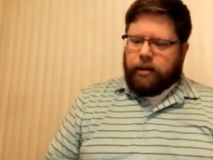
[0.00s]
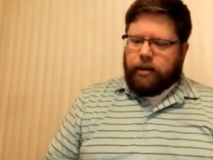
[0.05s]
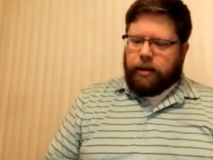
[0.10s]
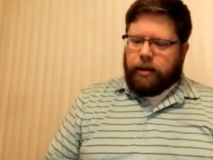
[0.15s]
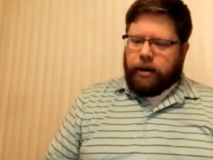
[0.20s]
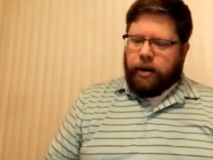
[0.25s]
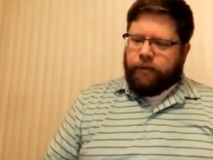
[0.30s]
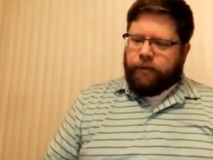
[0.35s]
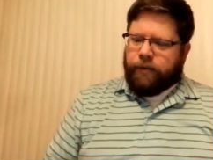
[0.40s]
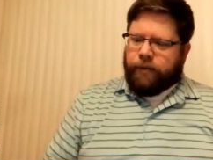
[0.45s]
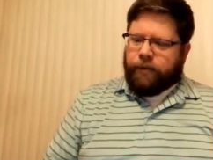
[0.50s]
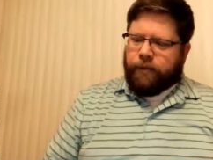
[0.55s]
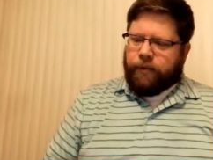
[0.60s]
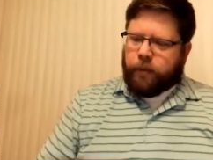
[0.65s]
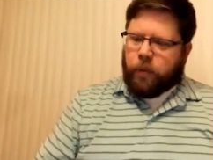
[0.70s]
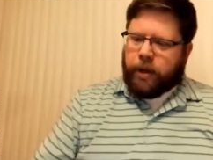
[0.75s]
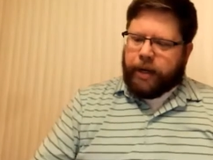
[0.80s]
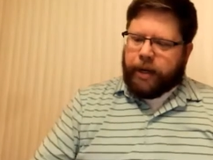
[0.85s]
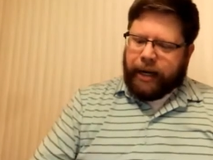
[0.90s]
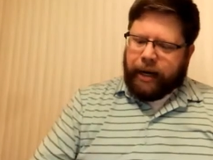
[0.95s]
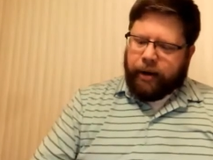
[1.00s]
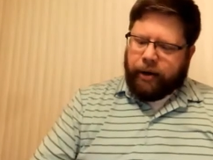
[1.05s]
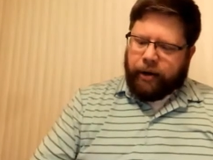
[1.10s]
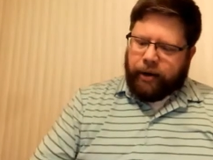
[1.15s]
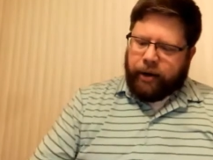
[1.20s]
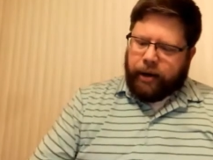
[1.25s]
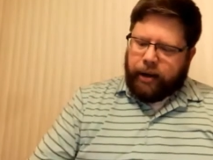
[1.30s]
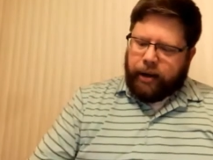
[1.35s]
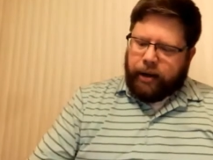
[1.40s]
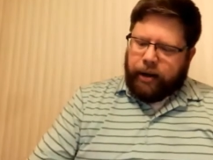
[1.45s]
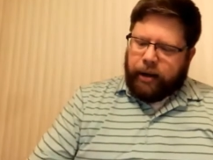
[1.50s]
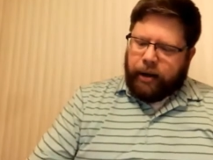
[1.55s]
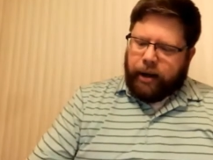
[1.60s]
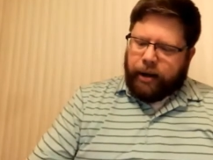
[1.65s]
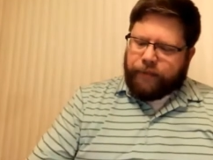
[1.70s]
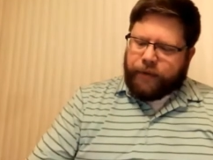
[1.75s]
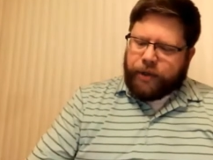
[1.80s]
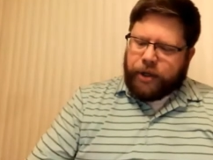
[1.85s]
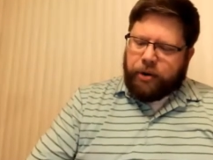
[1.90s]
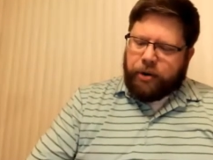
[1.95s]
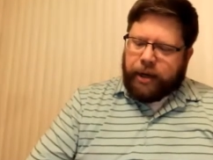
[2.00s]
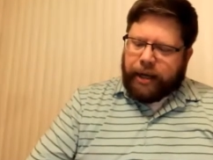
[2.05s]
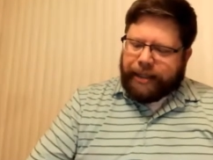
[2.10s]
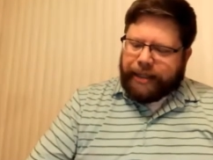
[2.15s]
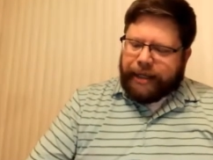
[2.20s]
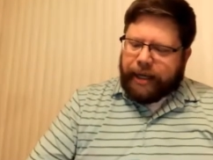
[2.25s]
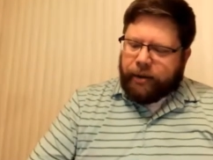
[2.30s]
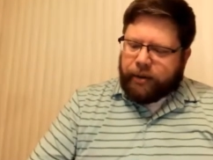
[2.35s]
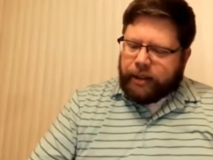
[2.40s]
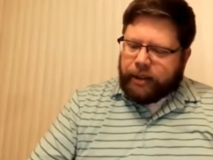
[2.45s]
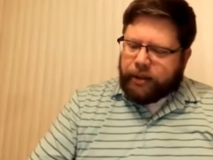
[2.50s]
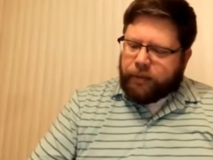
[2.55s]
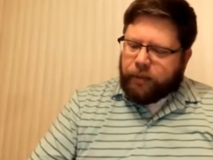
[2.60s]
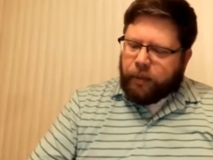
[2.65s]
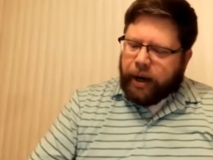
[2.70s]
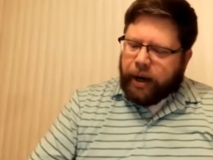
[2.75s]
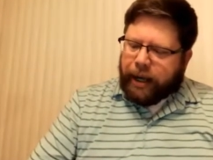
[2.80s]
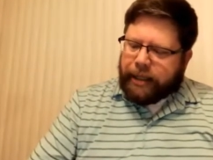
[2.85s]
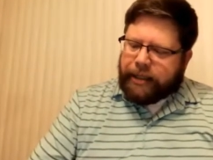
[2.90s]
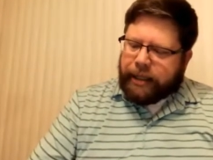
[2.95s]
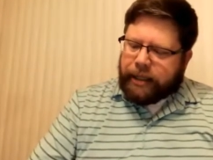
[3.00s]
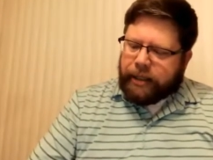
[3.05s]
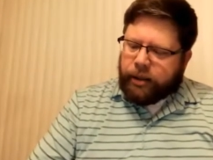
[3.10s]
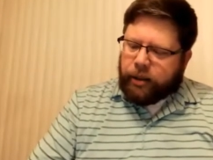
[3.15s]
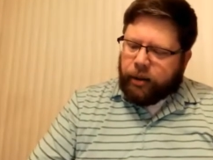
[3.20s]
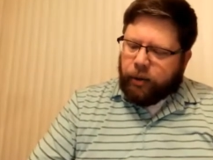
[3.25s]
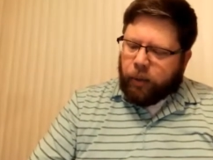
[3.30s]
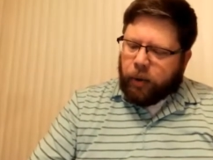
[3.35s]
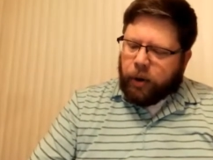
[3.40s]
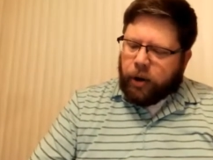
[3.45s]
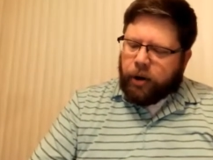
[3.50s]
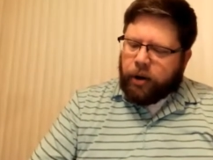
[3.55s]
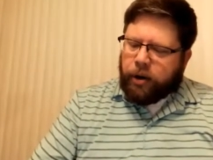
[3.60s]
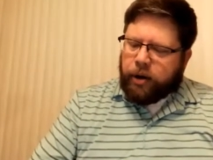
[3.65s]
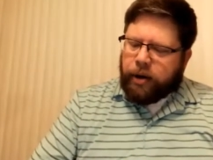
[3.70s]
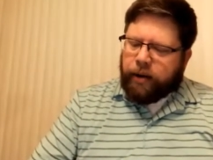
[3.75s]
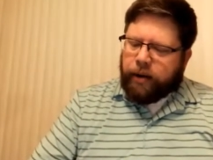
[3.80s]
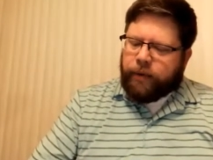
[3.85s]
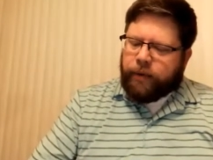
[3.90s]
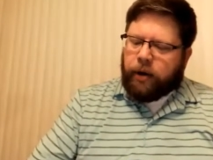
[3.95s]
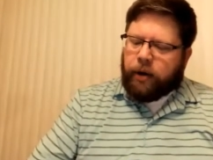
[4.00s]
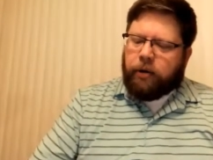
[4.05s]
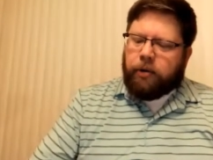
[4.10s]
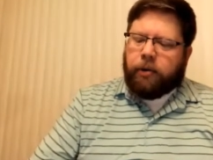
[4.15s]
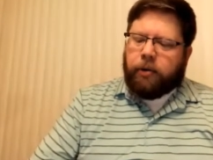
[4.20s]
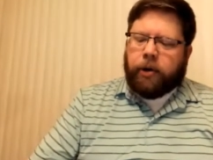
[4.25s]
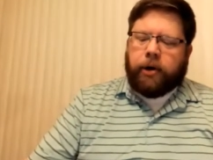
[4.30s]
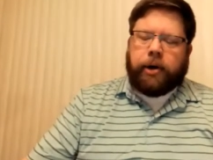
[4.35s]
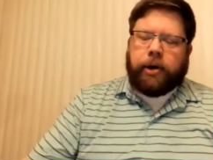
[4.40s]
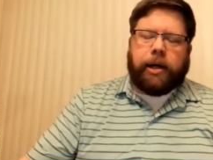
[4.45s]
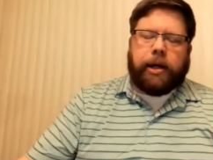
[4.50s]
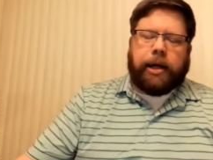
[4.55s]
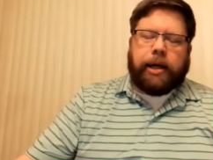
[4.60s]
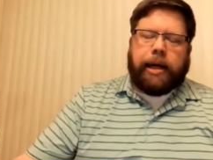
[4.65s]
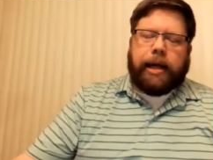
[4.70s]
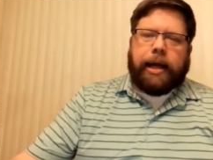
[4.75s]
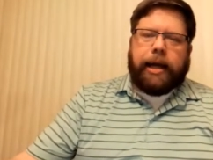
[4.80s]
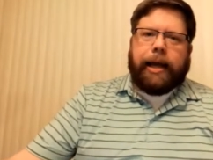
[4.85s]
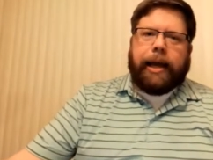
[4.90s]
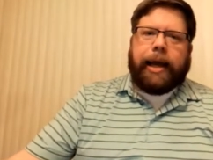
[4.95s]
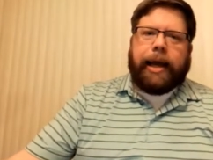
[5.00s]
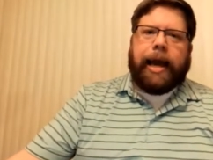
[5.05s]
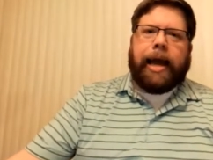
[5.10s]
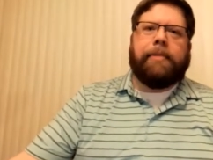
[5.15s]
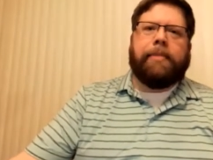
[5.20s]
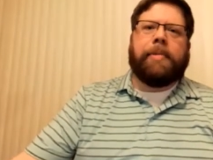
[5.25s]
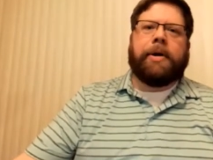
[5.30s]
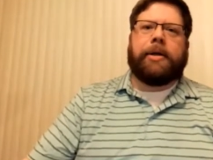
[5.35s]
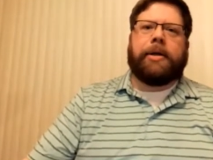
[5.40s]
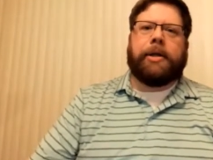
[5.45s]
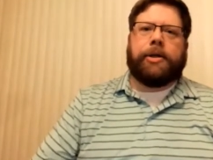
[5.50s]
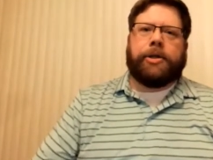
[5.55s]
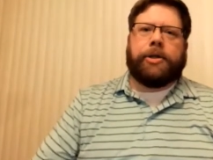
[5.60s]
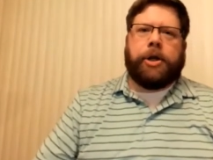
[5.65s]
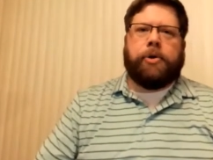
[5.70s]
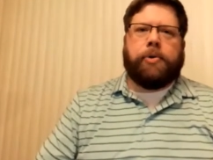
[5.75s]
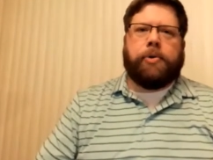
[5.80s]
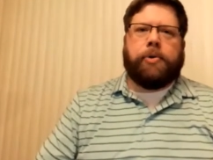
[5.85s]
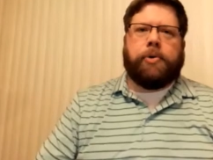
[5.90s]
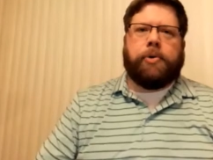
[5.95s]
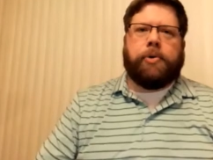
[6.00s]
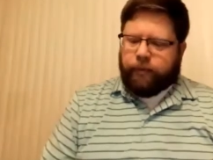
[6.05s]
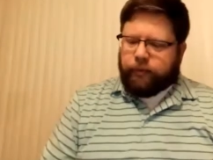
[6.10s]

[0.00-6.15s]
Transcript: You know, verse 1 here of Jonah, it tells us what? It says, The word of the Lord came unto Jonah.